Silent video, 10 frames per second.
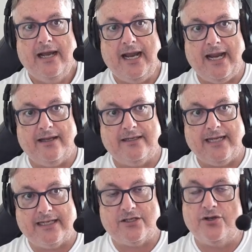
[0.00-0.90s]
and
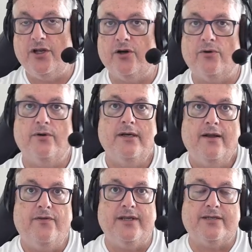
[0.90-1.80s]
get to know
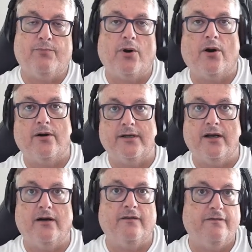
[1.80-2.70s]
this part
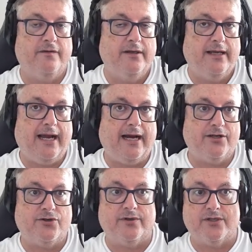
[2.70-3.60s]
of
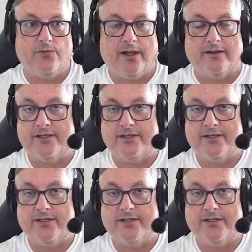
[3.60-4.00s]
Azure as well.